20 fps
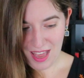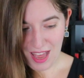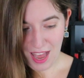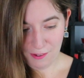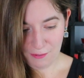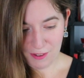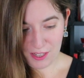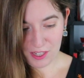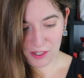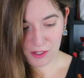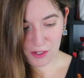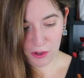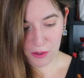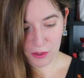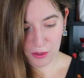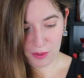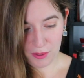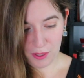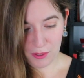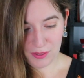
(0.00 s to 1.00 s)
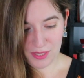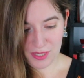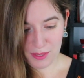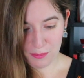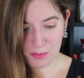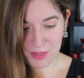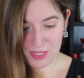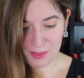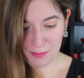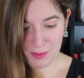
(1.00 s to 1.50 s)
I figure Gold Coast
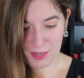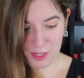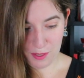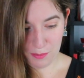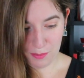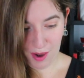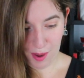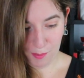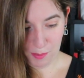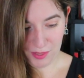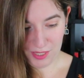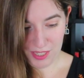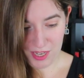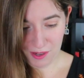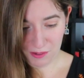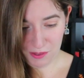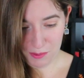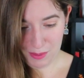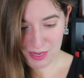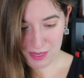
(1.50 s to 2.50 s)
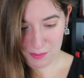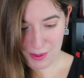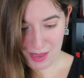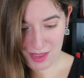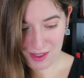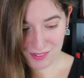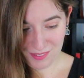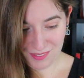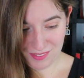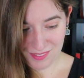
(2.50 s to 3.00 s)
and Brisbane you probably know a bit
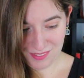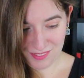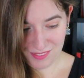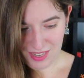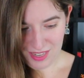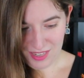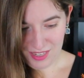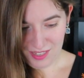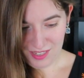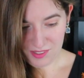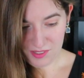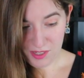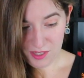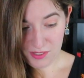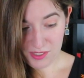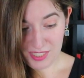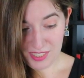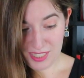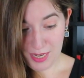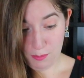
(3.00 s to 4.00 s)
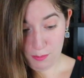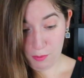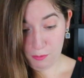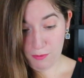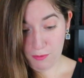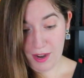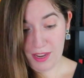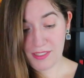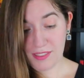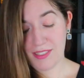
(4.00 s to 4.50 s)
about. There's a tip,
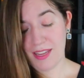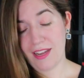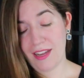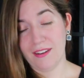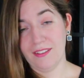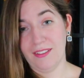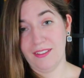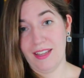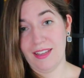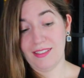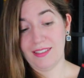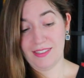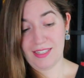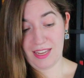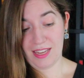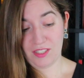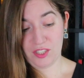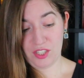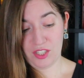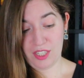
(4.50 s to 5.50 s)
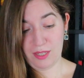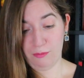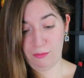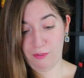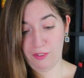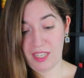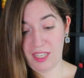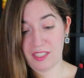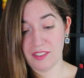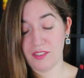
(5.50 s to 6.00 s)
Rex Airlines has cheap
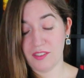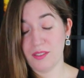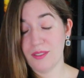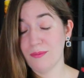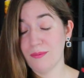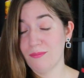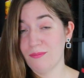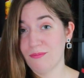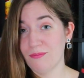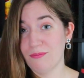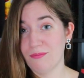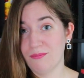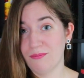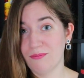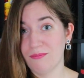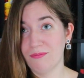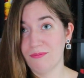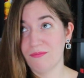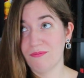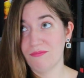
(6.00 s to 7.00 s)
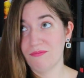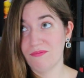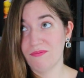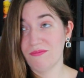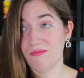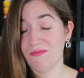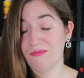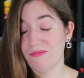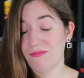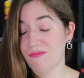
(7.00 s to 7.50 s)
flights.
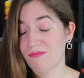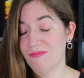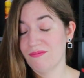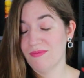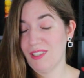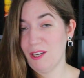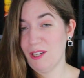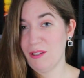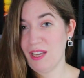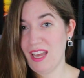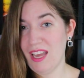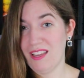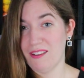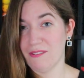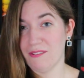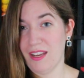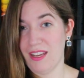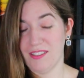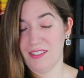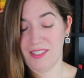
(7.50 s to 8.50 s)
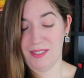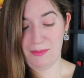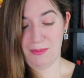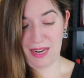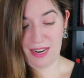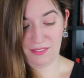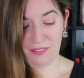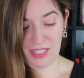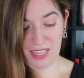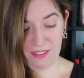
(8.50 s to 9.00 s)
Okay, Rex, I
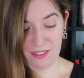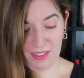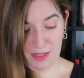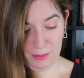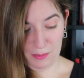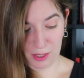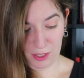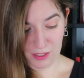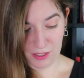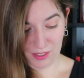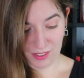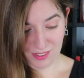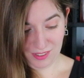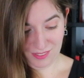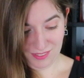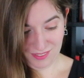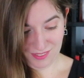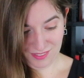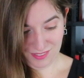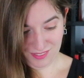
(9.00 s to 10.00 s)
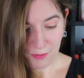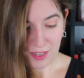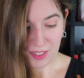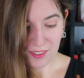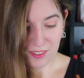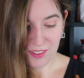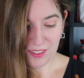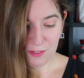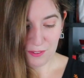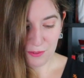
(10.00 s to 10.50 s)
might have to give them a look.
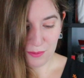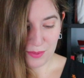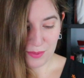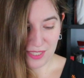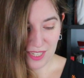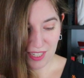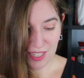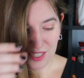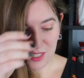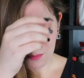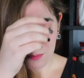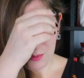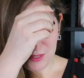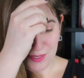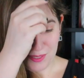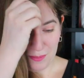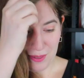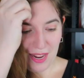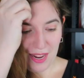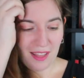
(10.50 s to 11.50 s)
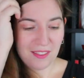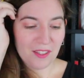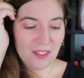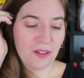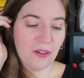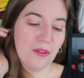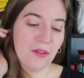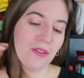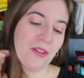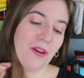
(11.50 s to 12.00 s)
Regularly from Sydney to Brisbane and the
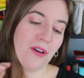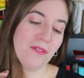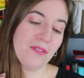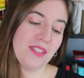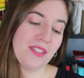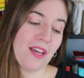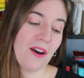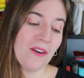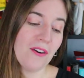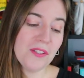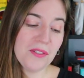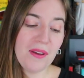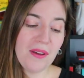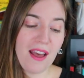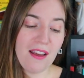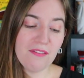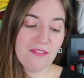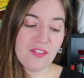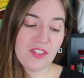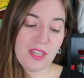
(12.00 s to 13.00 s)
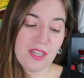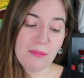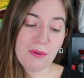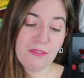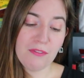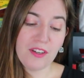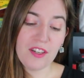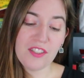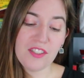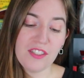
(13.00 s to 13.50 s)
Gold Coast, they also have cheaper
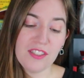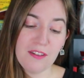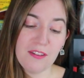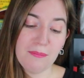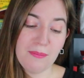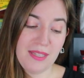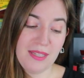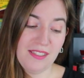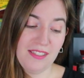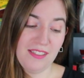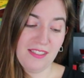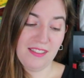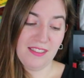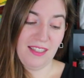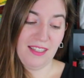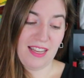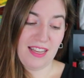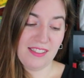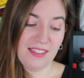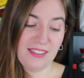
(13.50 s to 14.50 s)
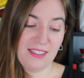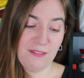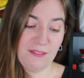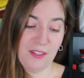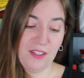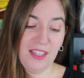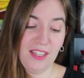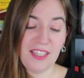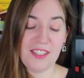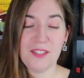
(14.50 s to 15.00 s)
versions of business class if
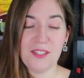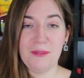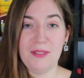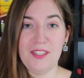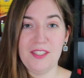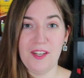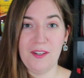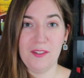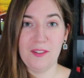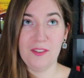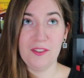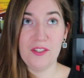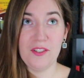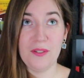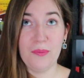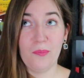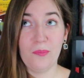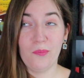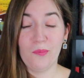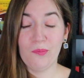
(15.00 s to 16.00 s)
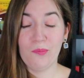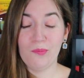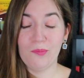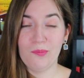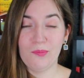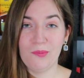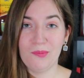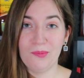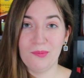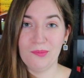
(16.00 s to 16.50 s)
you'd like to indulge.
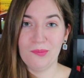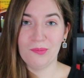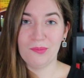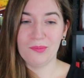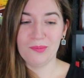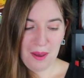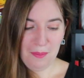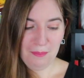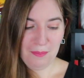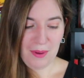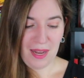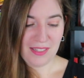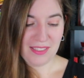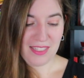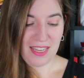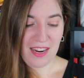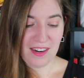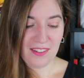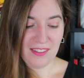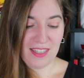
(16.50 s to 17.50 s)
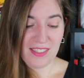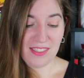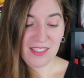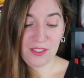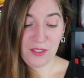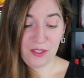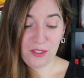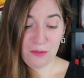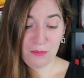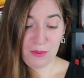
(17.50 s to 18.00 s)
Bonza Airlines
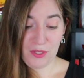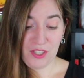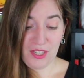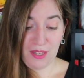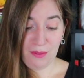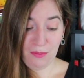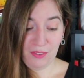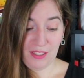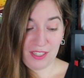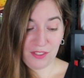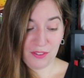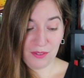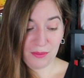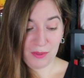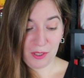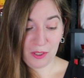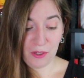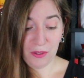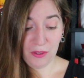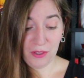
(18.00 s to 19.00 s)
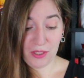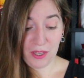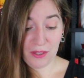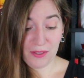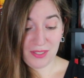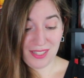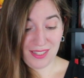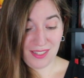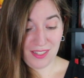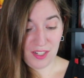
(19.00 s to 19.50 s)
has super cheap flights from the Gold
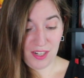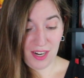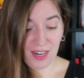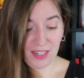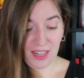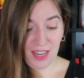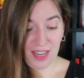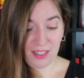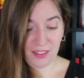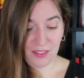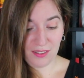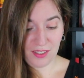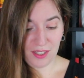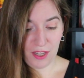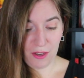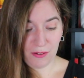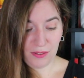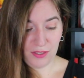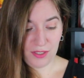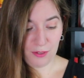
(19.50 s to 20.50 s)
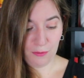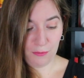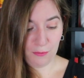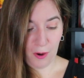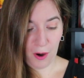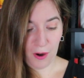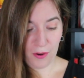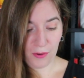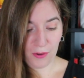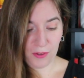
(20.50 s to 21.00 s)
Coast and the Sunshine Coast to
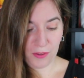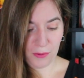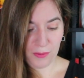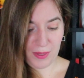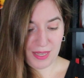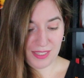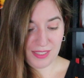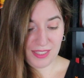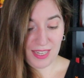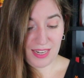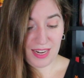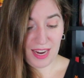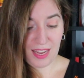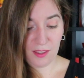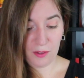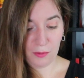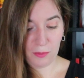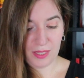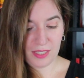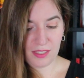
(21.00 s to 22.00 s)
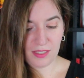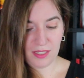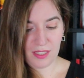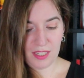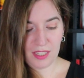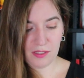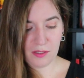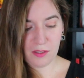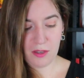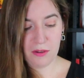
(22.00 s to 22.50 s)
far north Queensland and the
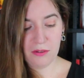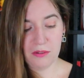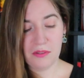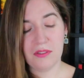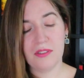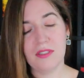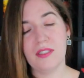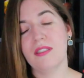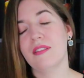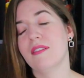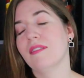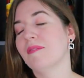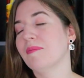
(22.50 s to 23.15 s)
Whitsundays Coast.